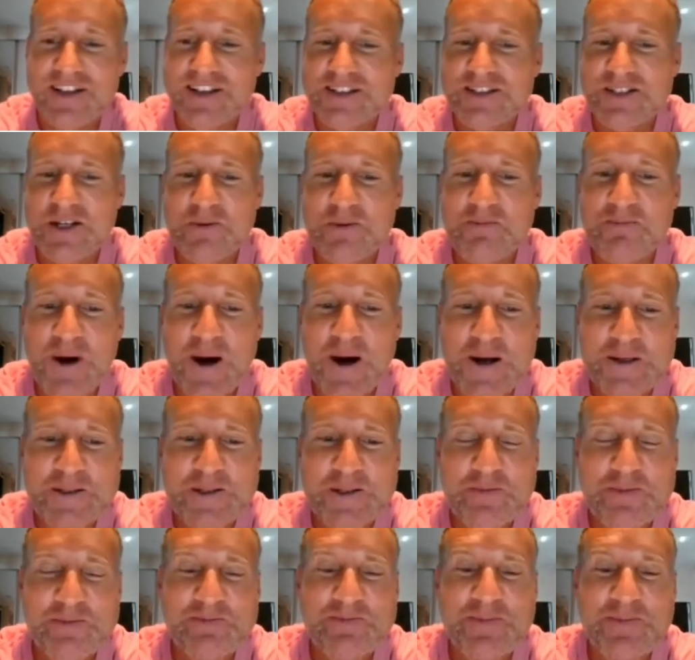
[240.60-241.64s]
So
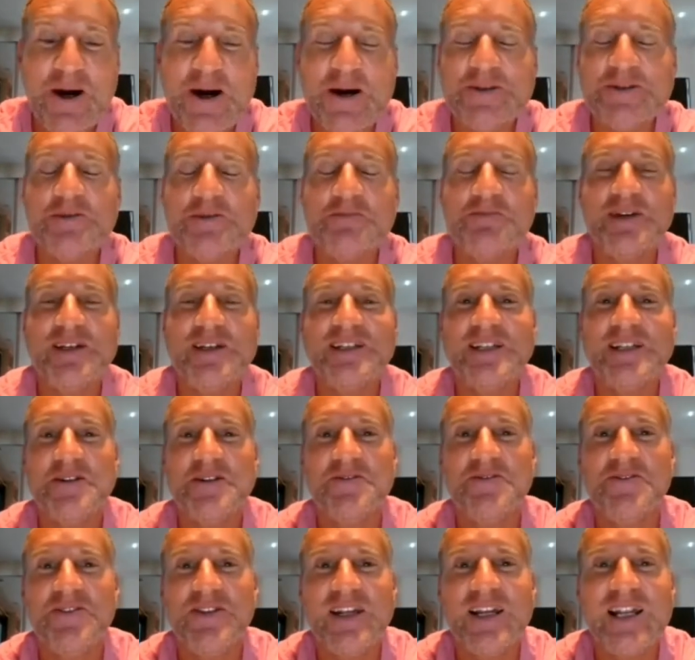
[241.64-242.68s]
Bartle- Bartleby
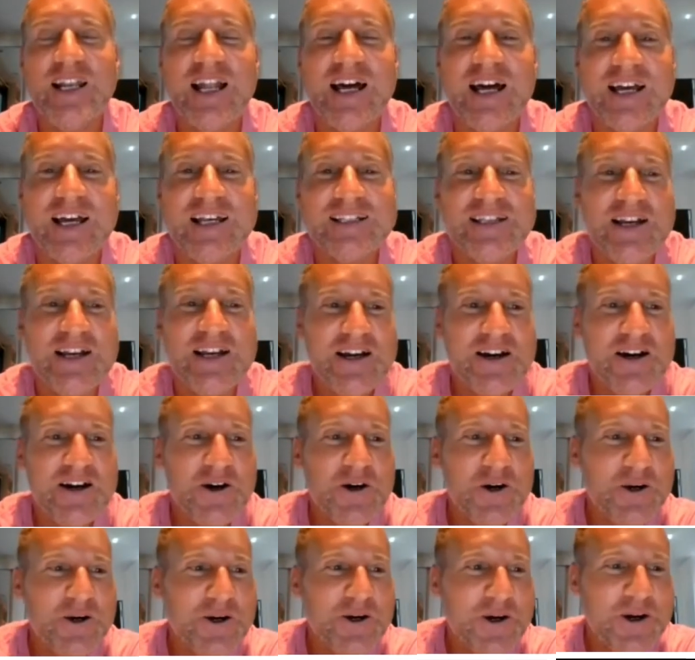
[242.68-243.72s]
didn't realize
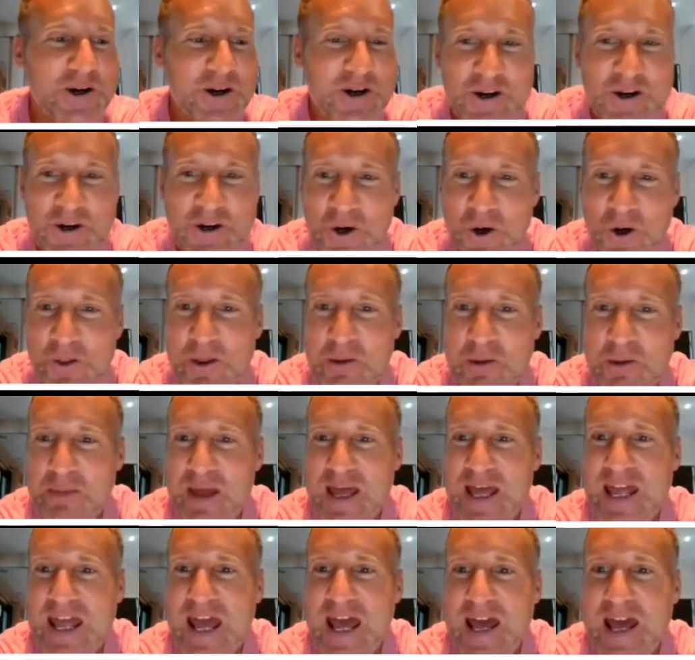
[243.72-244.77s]
all the
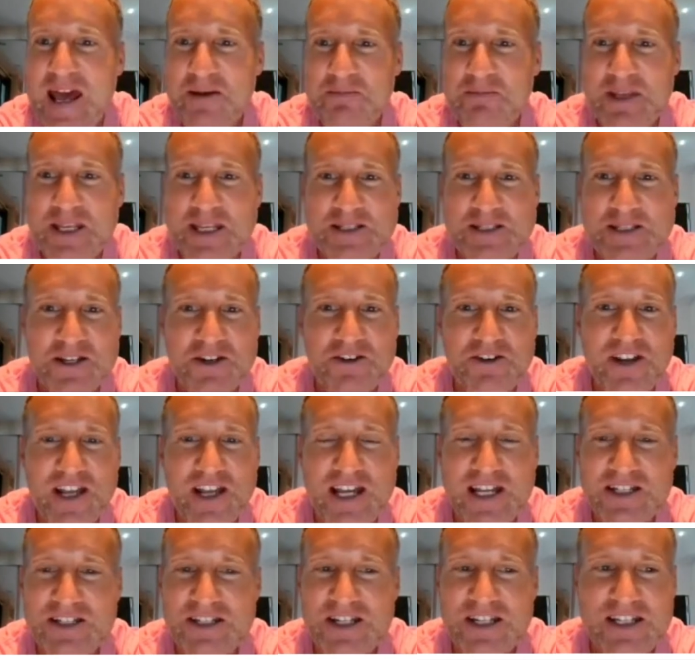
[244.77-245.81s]
mayhem he's
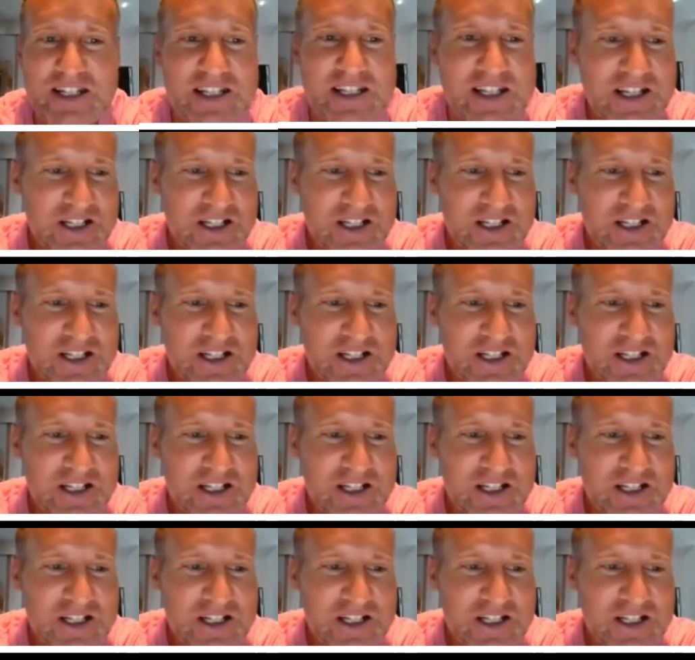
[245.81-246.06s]
creating.